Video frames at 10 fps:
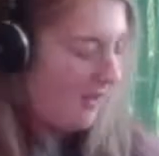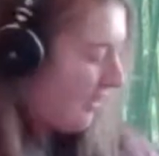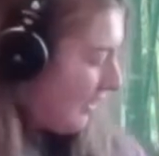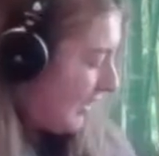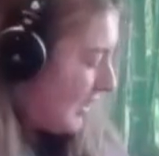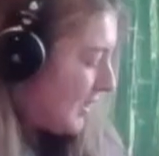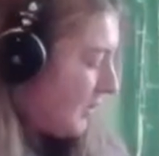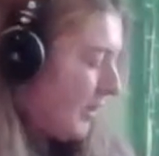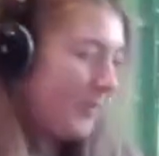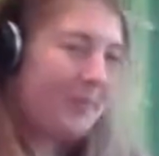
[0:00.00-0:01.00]
this
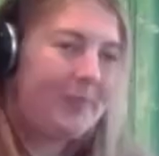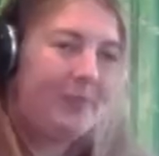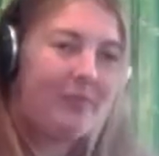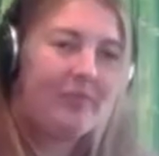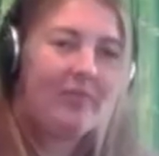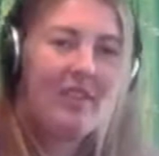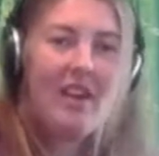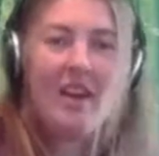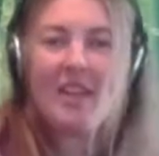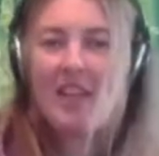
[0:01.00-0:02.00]
one
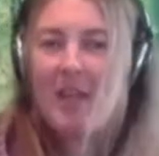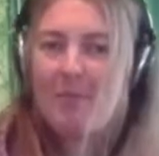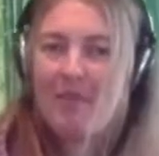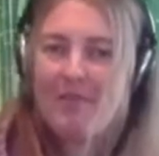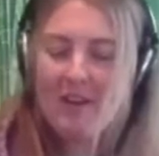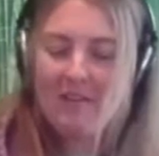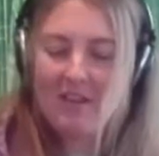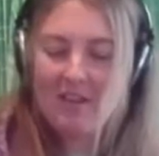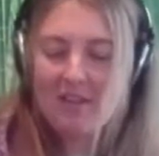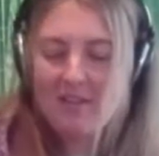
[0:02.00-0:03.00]
I keep very
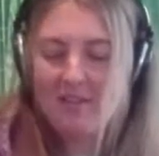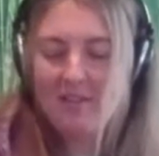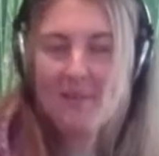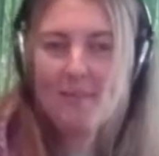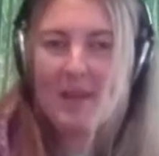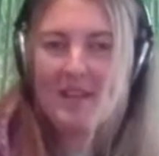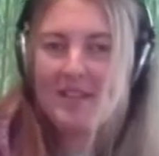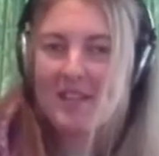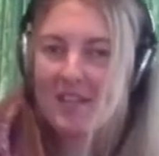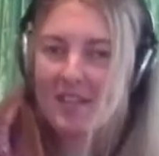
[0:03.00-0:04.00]
basic.